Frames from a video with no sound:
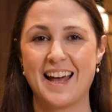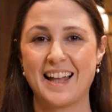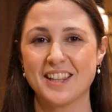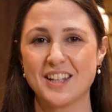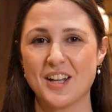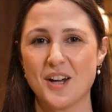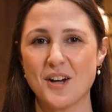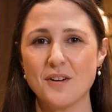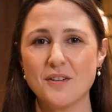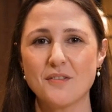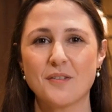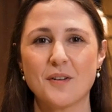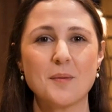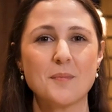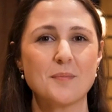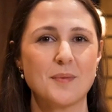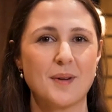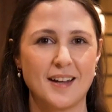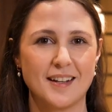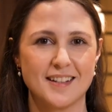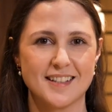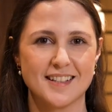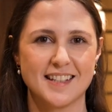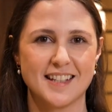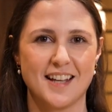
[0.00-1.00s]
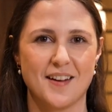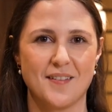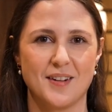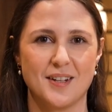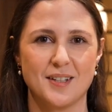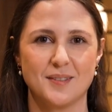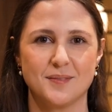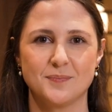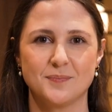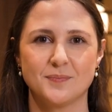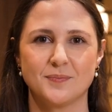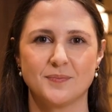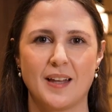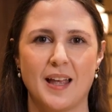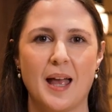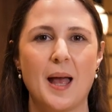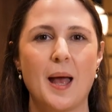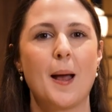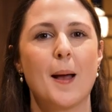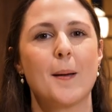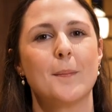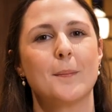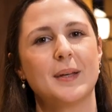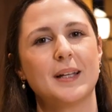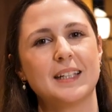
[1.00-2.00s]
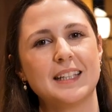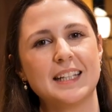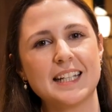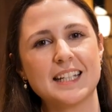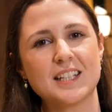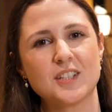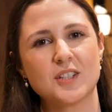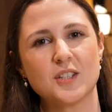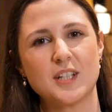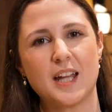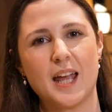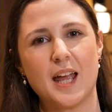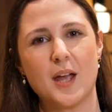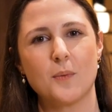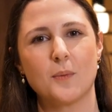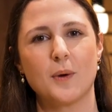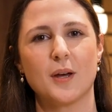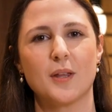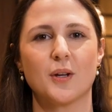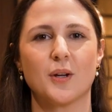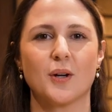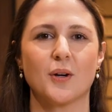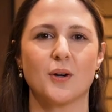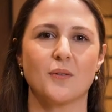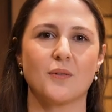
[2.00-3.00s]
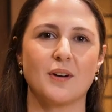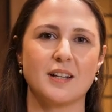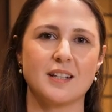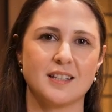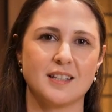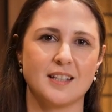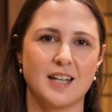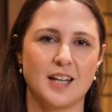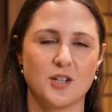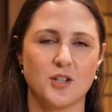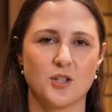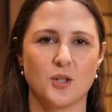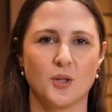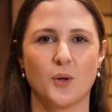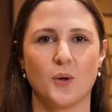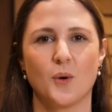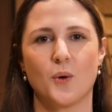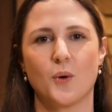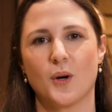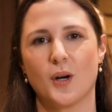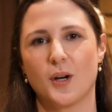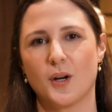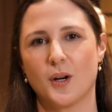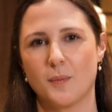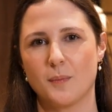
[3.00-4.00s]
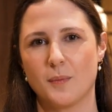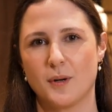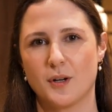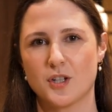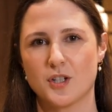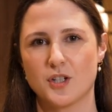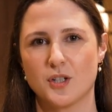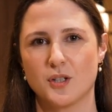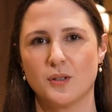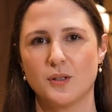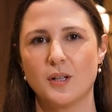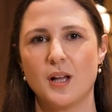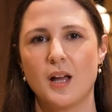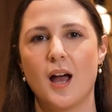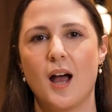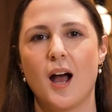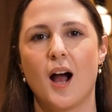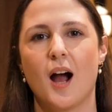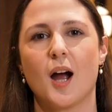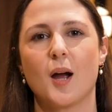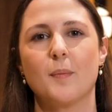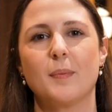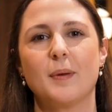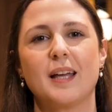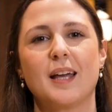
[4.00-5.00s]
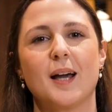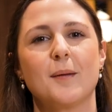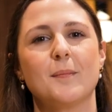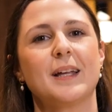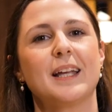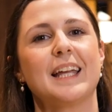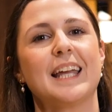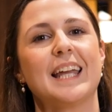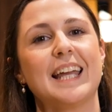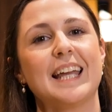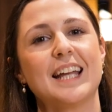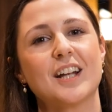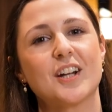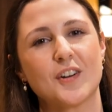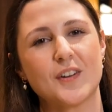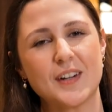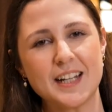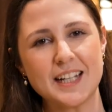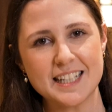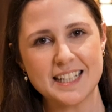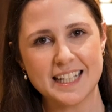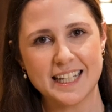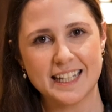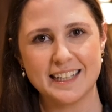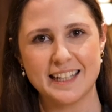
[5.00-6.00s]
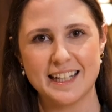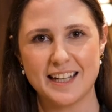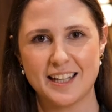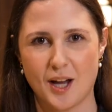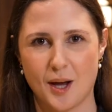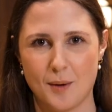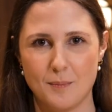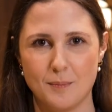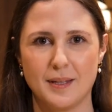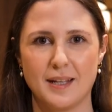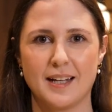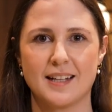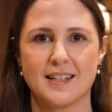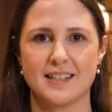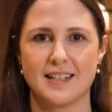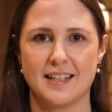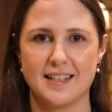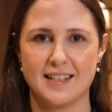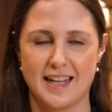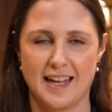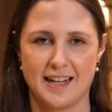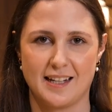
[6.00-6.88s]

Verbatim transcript: Hello from Bratislava. Buildings today, whether residential or commercial, are becoming increasingly complex and